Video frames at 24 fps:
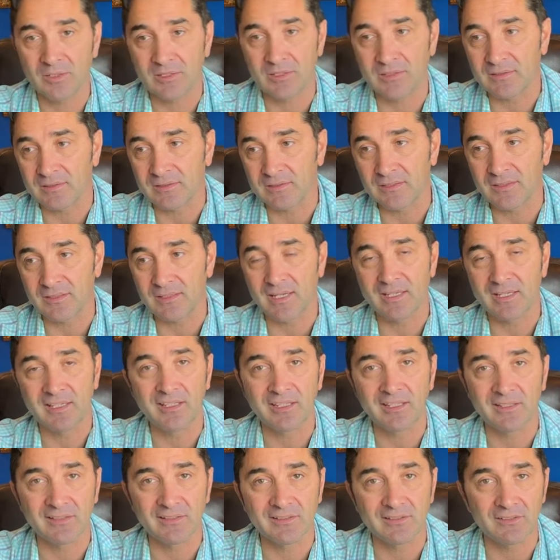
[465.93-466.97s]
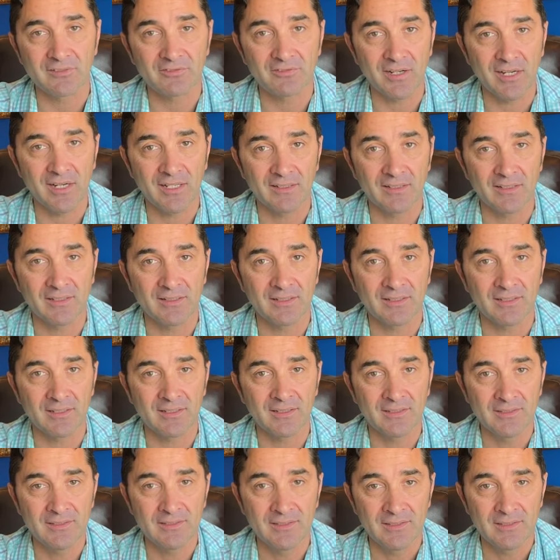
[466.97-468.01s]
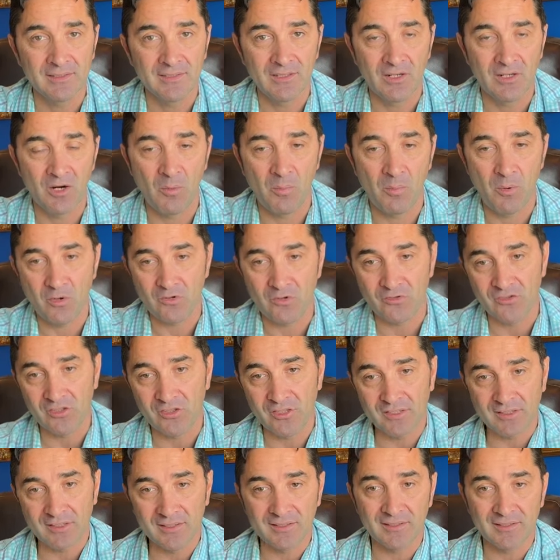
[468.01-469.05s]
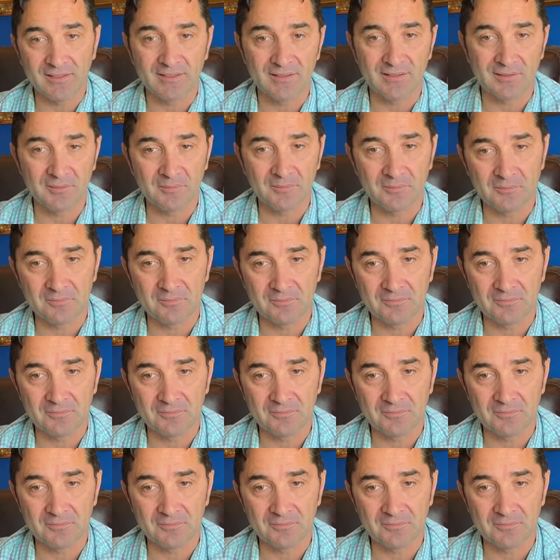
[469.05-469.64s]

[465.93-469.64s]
but uh, I can't uh, find uh, opposing uh,